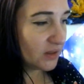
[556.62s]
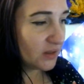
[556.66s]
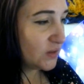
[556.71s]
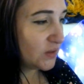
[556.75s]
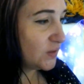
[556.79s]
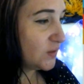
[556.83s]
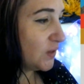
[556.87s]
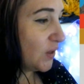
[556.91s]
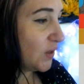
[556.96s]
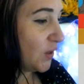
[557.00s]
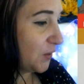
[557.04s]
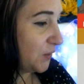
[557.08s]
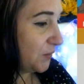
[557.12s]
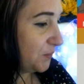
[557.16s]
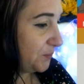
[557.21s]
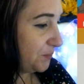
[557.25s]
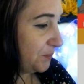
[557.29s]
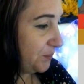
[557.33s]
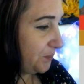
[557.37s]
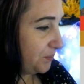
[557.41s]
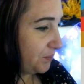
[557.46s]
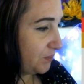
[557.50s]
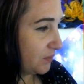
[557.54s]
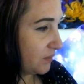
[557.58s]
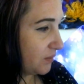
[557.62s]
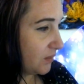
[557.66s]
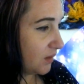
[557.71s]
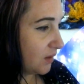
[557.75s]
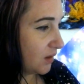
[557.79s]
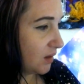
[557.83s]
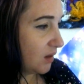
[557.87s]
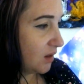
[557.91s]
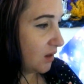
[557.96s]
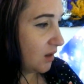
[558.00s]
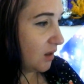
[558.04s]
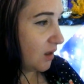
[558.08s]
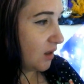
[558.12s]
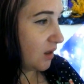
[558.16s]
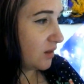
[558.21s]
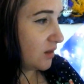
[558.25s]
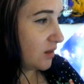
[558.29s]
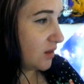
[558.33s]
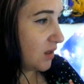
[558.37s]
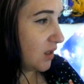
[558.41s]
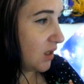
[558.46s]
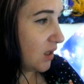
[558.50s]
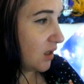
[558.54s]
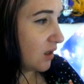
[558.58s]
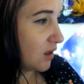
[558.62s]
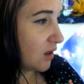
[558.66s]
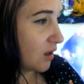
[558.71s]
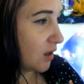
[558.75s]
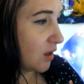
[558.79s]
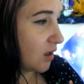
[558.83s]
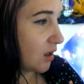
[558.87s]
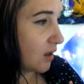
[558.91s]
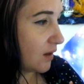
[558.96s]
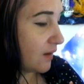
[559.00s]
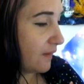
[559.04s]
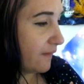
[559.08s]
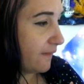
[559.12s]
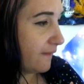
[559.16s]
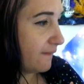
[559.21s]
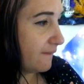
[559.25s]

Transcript: So, I think